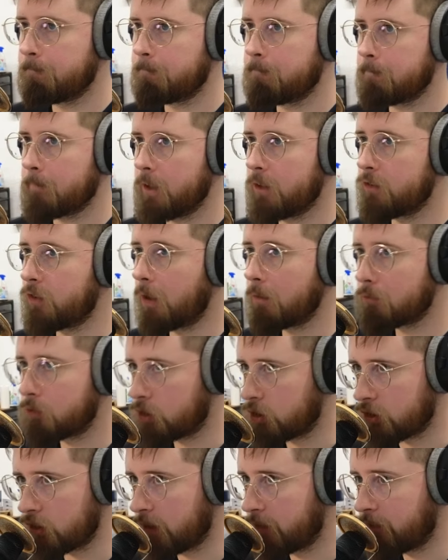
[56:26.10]
Because nice. I'm
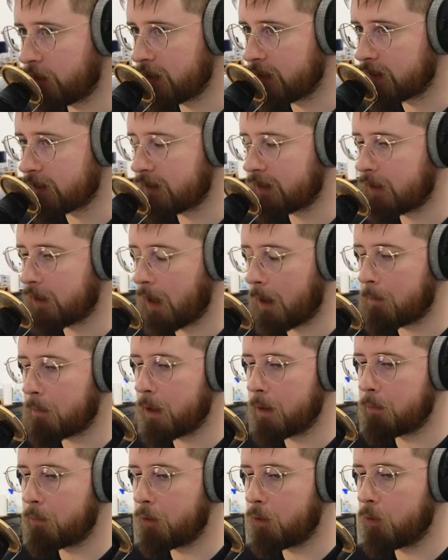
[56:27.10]
just convinced that
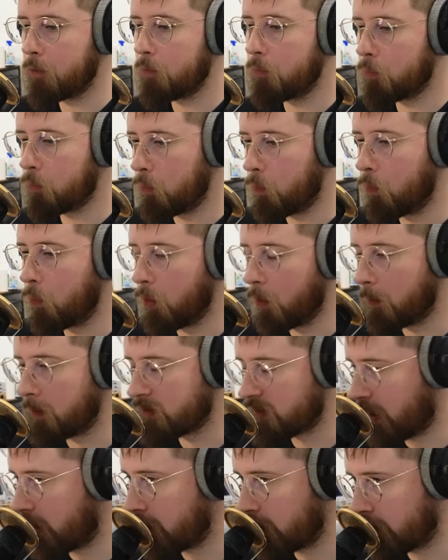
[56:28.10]
people will be
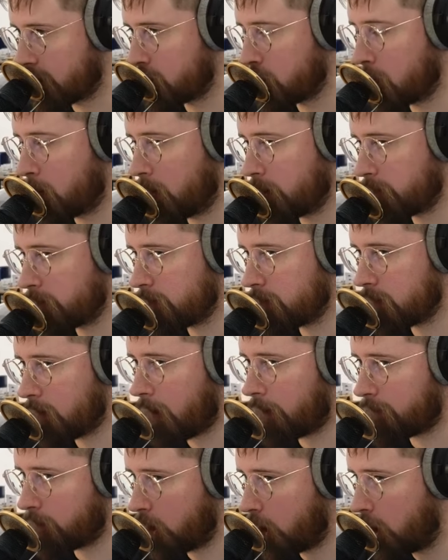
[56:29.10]
sending it to us,
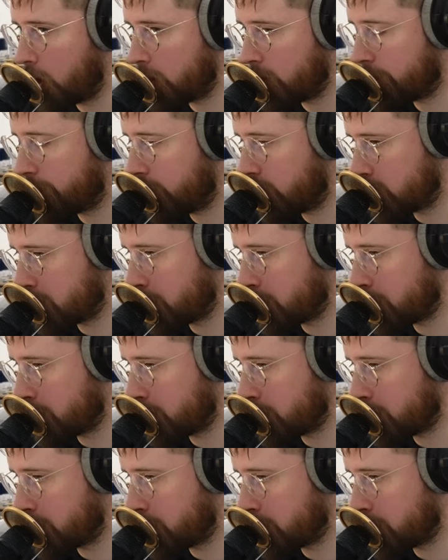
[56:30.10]
having heard the first